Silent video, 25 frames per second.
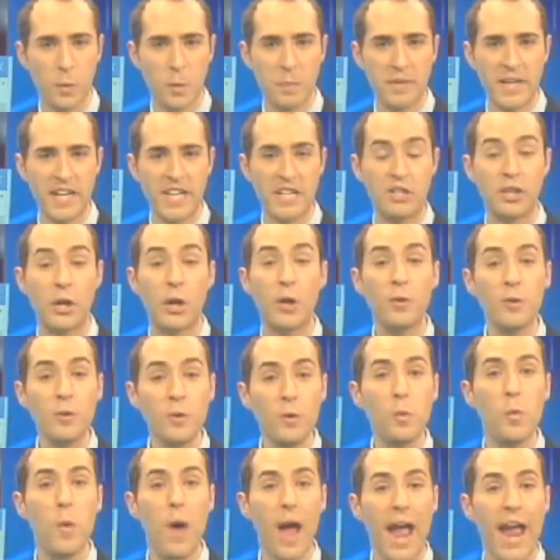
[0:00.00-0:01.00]
were being turned
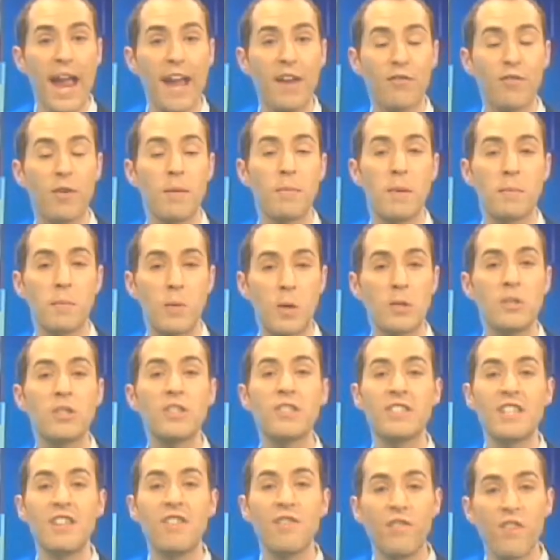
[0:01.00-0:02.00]
away from
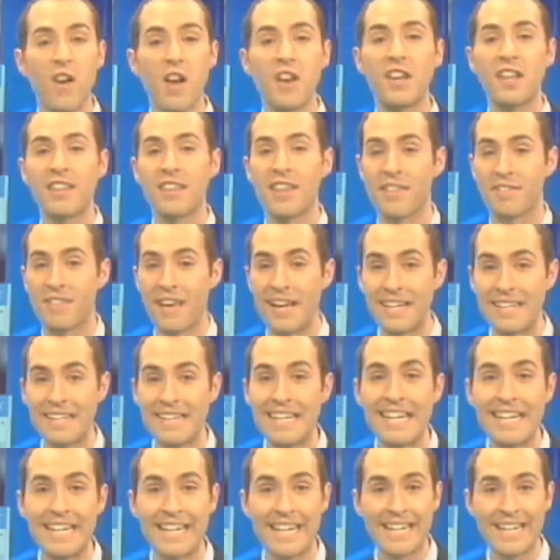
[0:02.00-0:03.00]
emergency funding that they
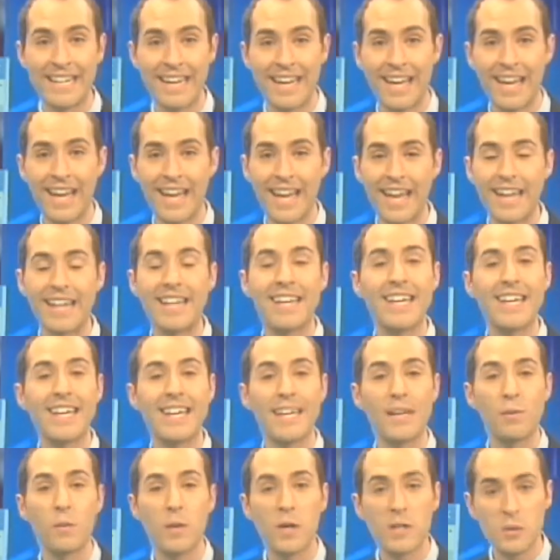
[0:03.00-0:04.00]
needed, and
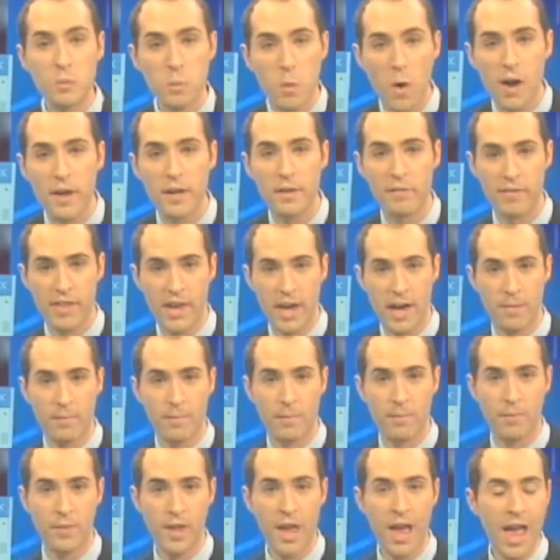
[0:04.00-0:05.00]
he was one of them.
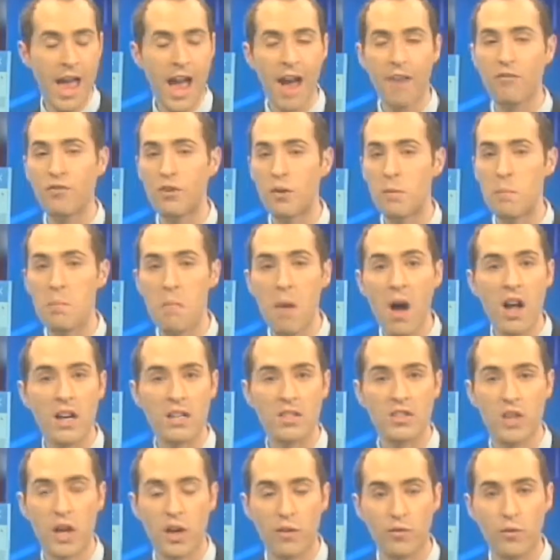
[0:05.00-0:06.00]
After
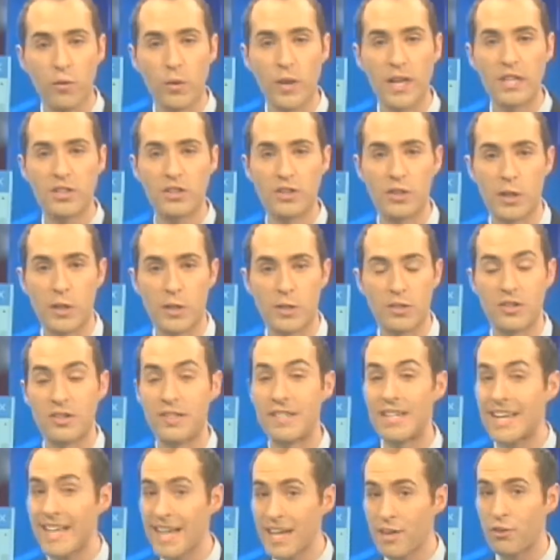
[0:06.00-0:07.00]
months of research,
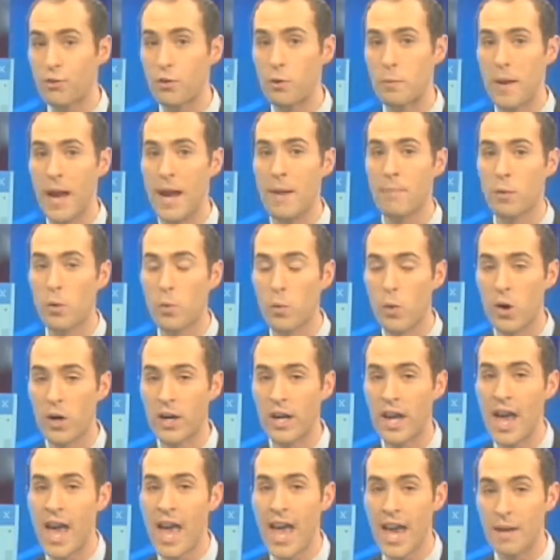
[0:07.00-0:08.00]
digging through
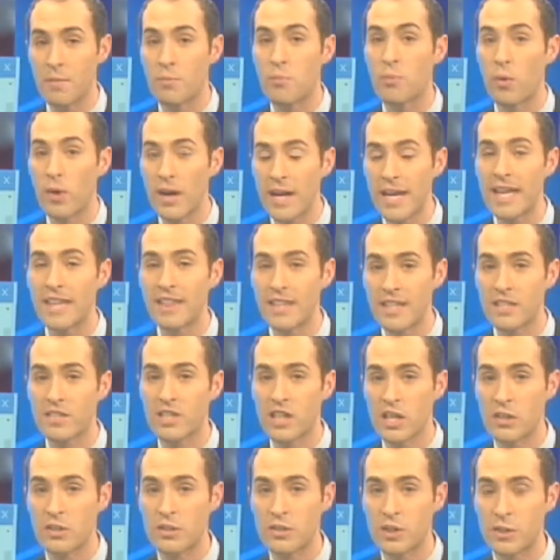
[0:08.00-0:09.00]
paperwork, and bringing these
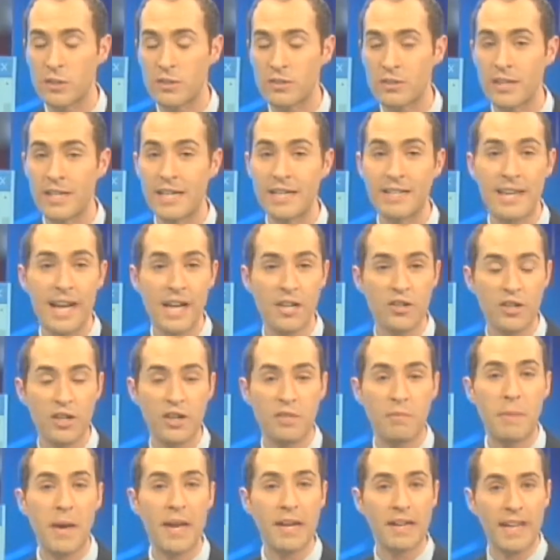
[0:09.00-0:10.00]
concerns to the attention
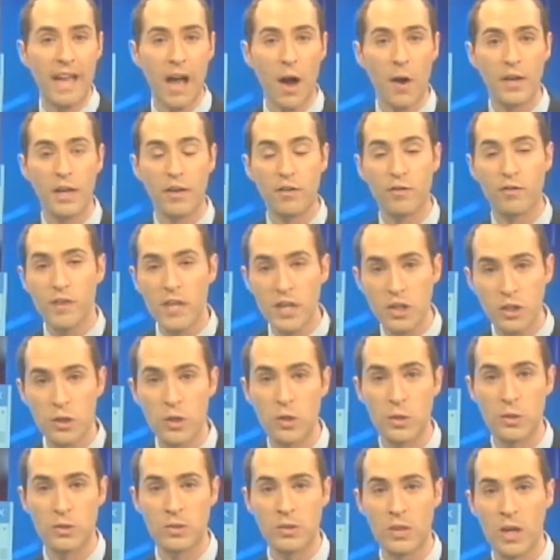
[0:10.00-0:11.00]
of Benton County
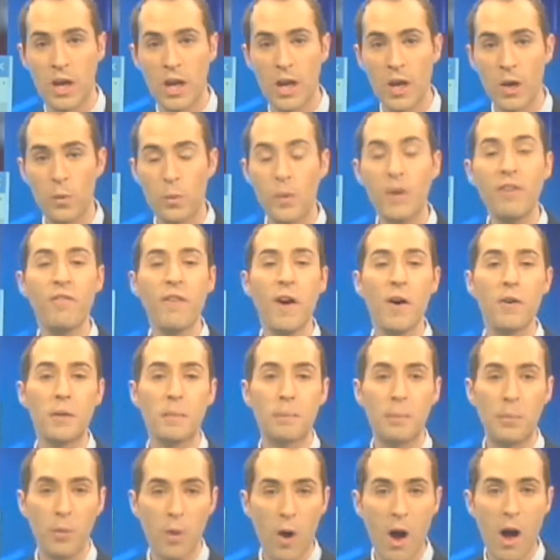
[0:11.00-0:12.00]
officials, we found a
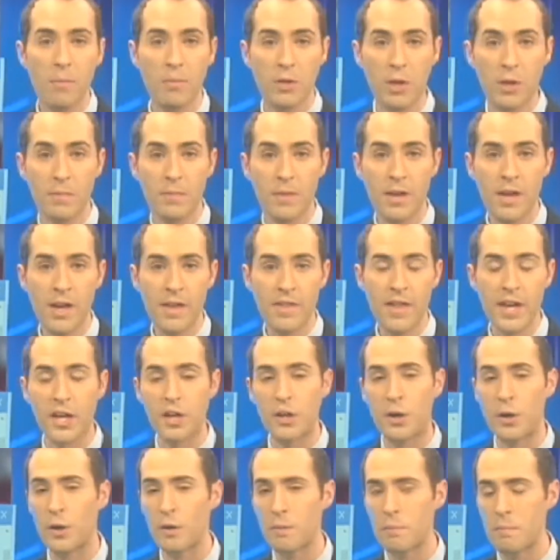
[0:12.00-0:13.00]
problem that could
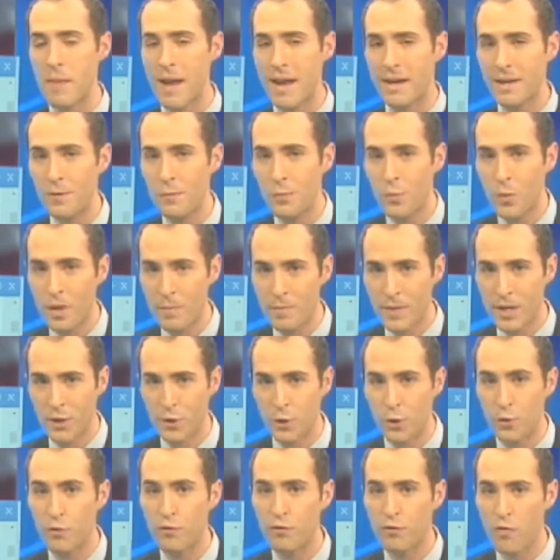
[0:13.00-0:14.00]
hurt men and women
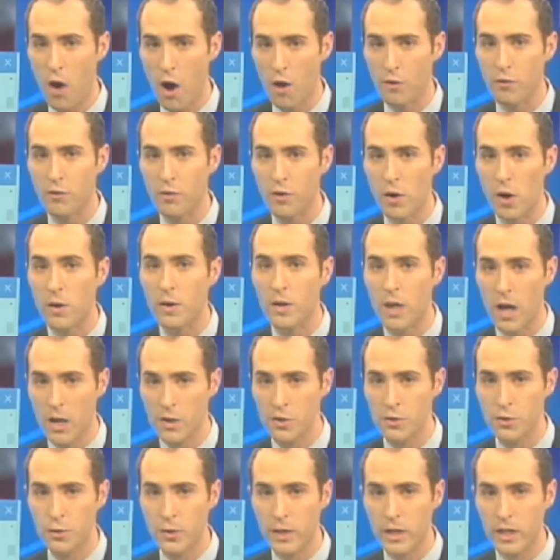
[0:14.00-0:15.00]
who fought for our
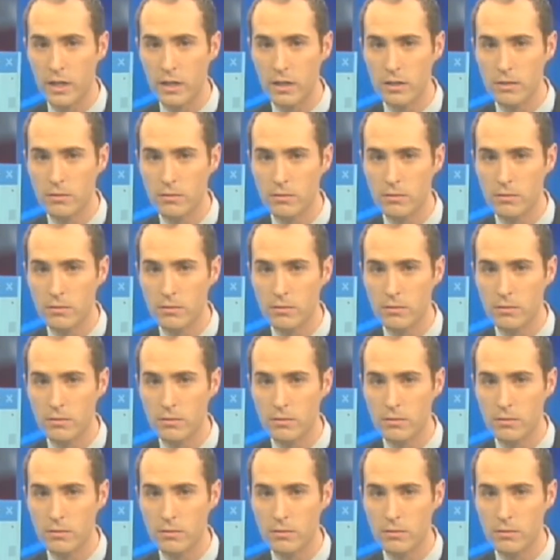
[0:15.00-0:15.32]
country.